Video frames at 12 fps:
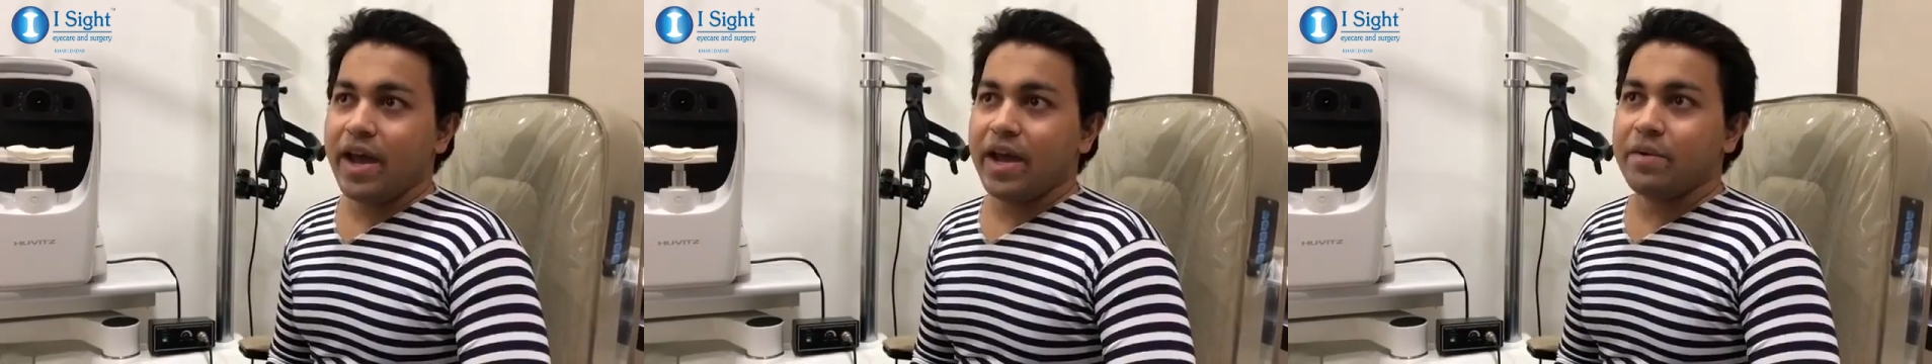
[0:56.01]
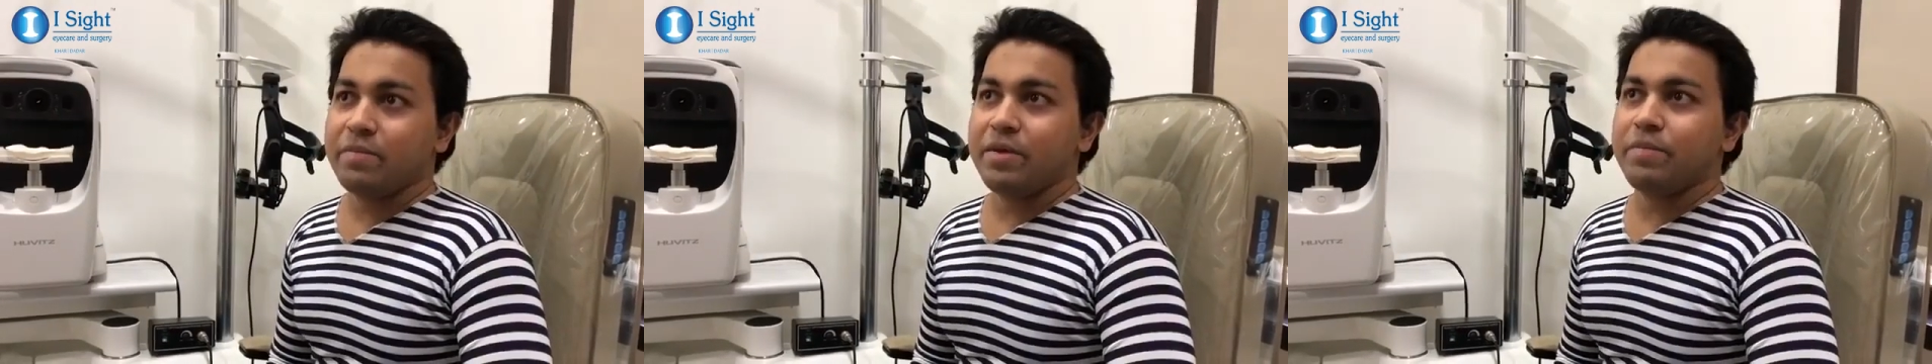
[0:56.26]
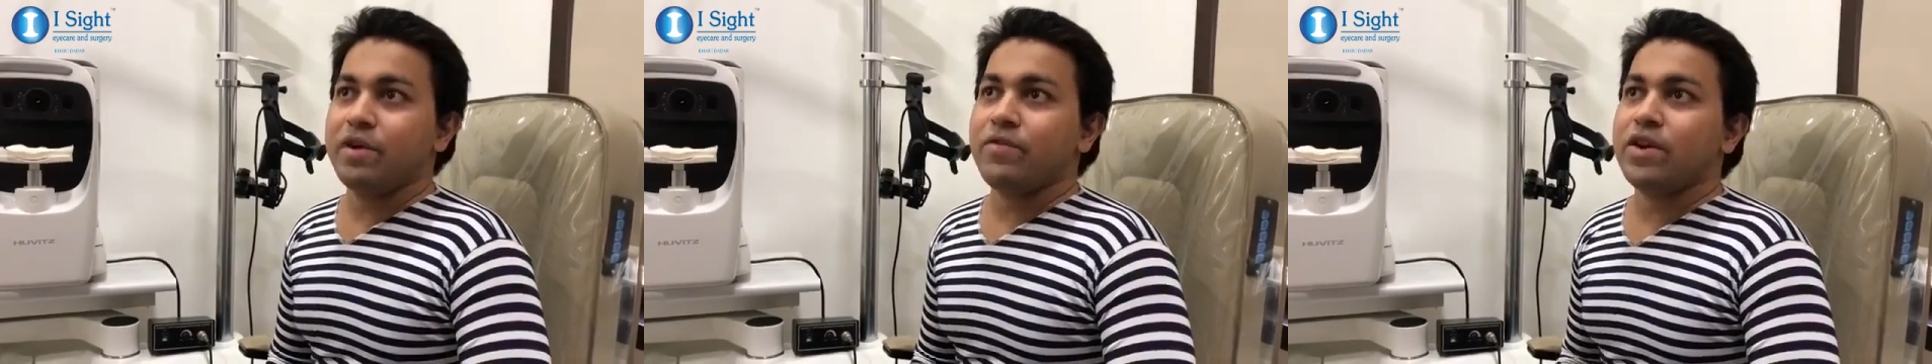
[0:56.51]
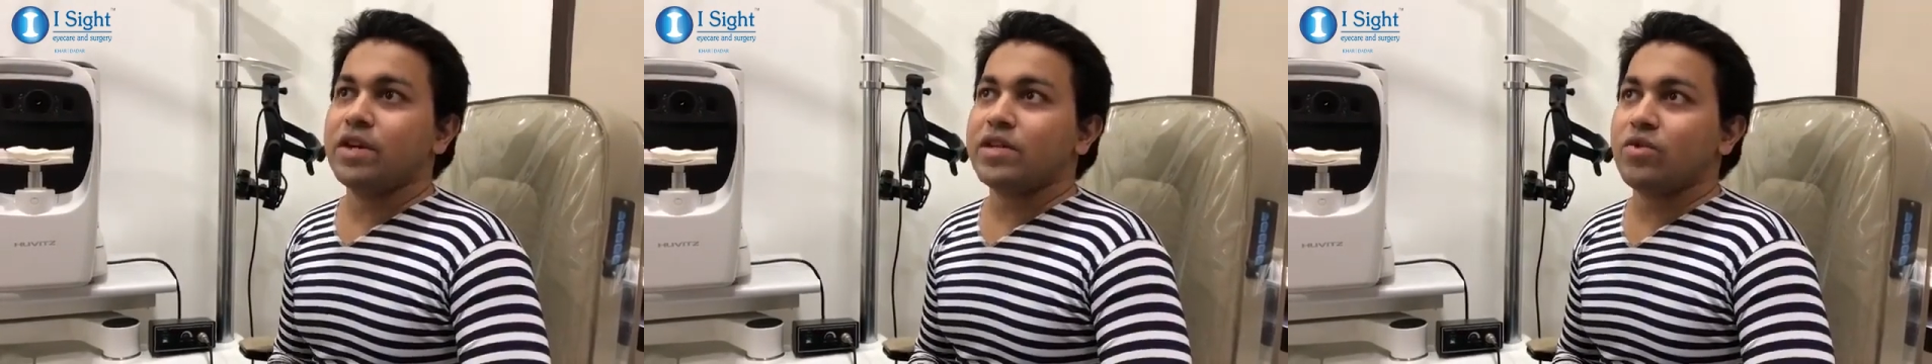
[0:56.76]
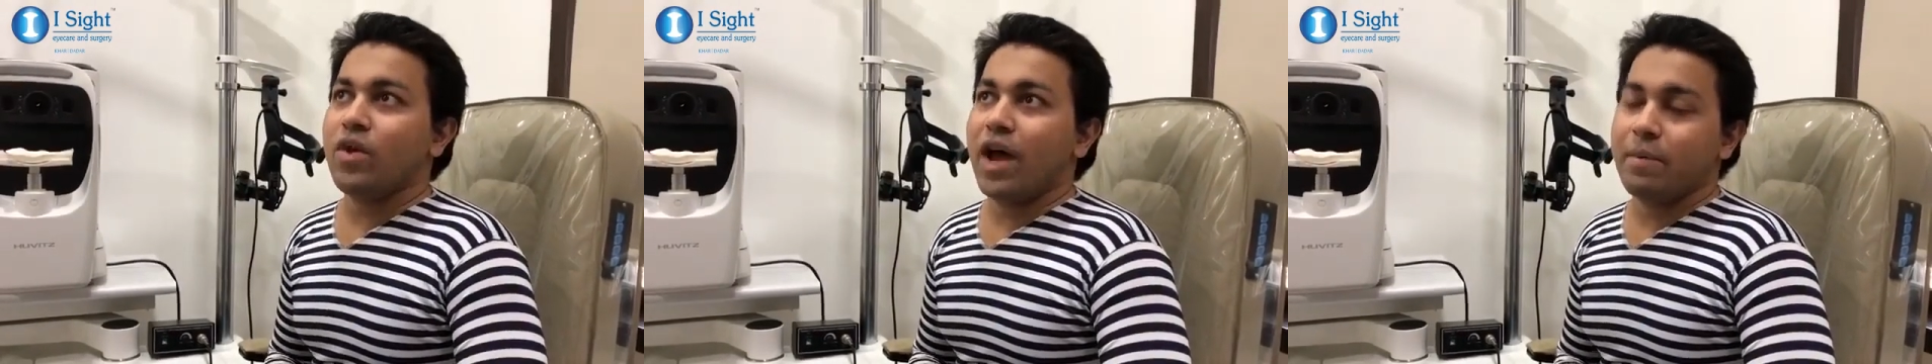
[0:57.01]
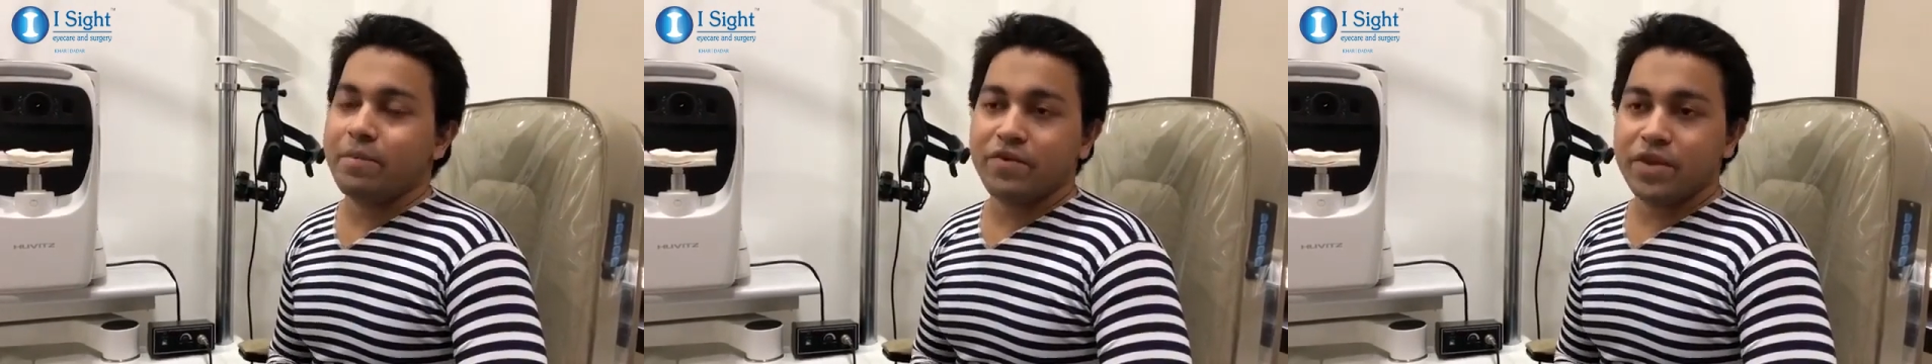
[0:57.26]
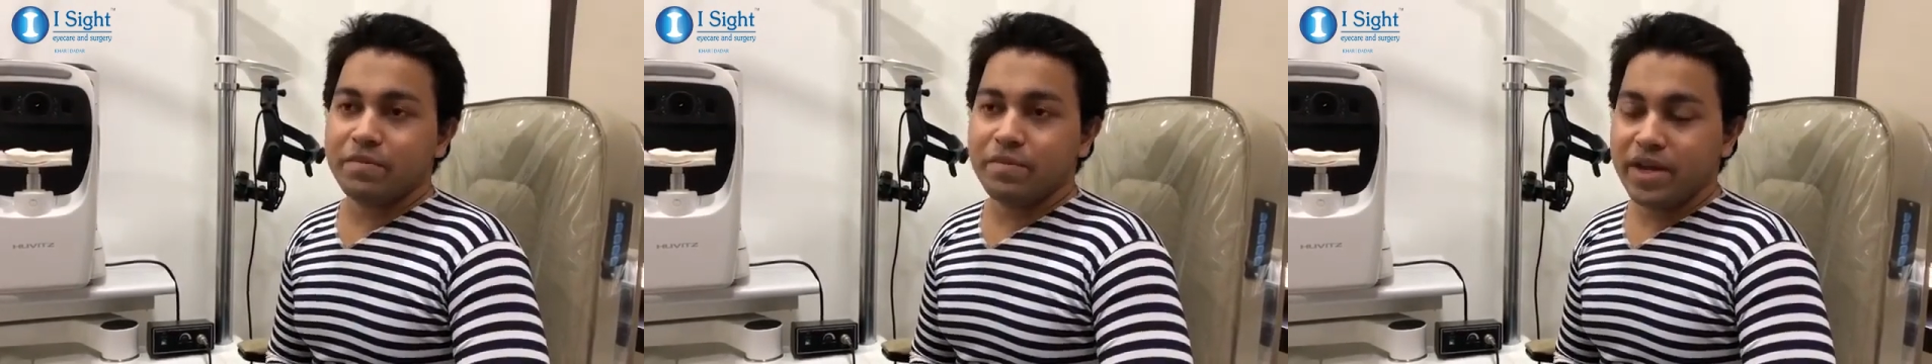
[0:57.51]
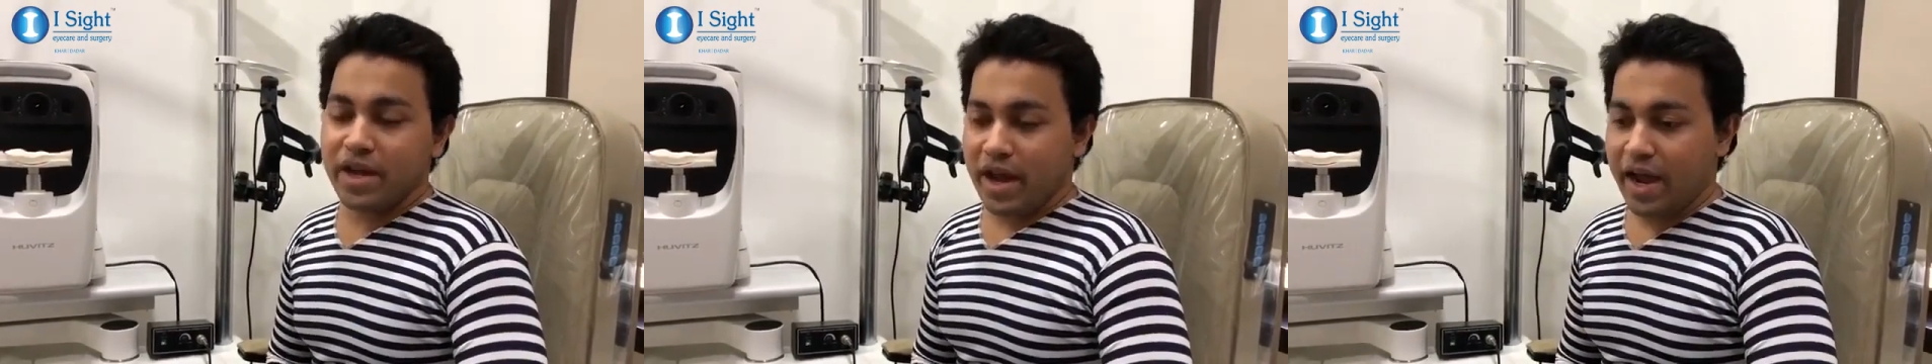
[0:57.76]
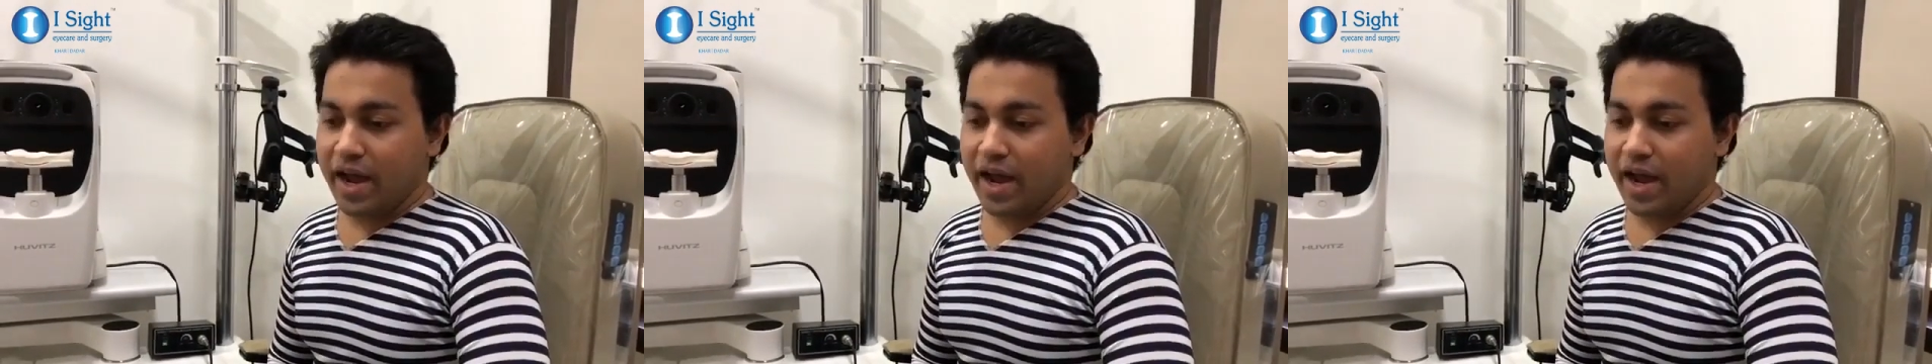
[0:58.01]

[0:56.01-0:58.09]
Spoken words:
and people were so happy with me.